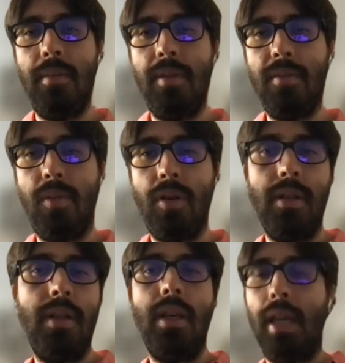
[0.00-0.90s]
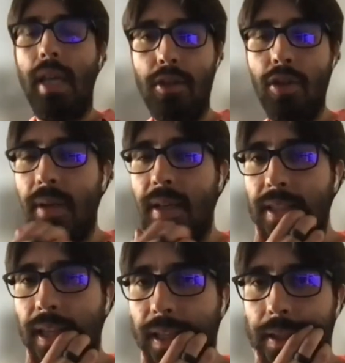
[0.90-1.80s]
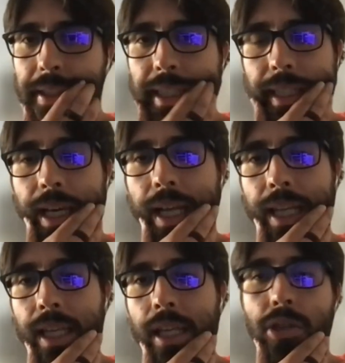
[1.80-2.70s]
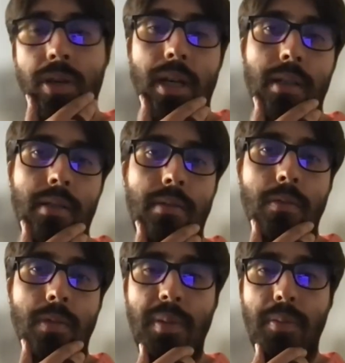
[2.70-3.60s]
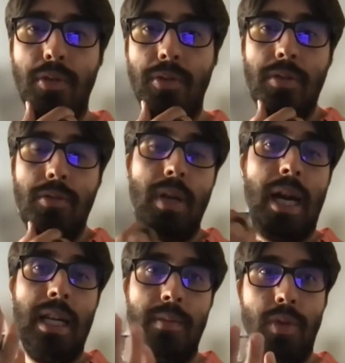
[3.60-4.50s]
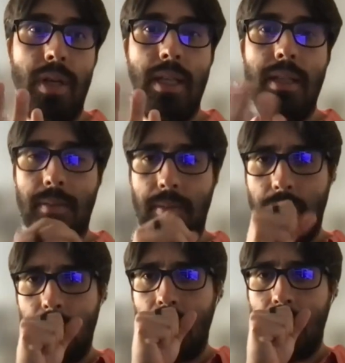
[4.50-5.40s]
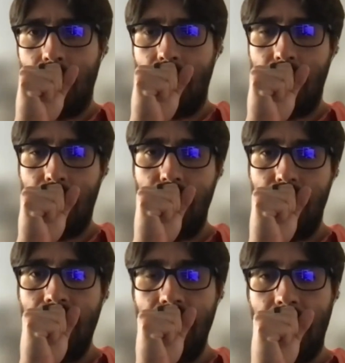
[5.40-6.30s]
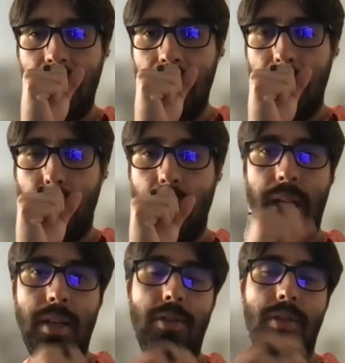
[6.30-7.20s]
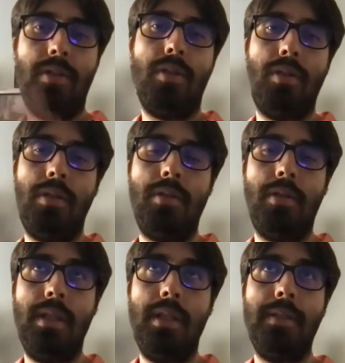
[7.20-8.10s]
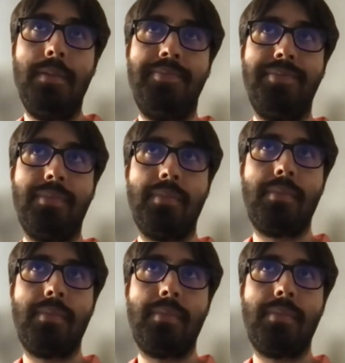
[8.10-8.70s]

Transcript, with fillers: the media mix model in some extent. And then you can, what people do is to calibrate uh, the priors or, or the,